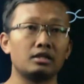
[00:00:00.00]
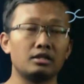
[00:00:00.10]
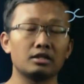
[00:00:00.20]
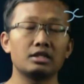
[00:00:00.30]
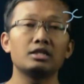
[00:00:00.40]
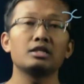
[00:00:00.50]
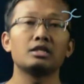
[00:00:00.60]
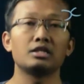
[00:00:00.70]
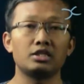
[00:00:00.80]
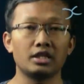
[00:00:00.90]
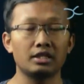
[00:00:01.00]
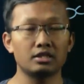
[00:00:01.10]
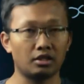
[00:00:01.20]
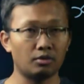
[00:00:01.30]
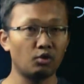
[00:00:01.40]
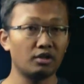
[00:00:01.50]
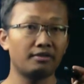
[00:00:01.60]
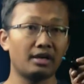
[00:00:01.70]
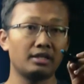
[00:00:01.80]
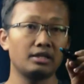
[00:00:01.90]
doesn't change or
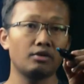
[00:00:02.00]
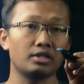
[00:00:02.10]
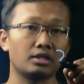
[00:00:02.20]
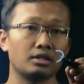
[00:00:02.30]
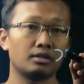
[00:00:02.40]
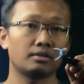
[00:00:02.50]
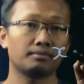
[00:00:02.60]
modify the equation.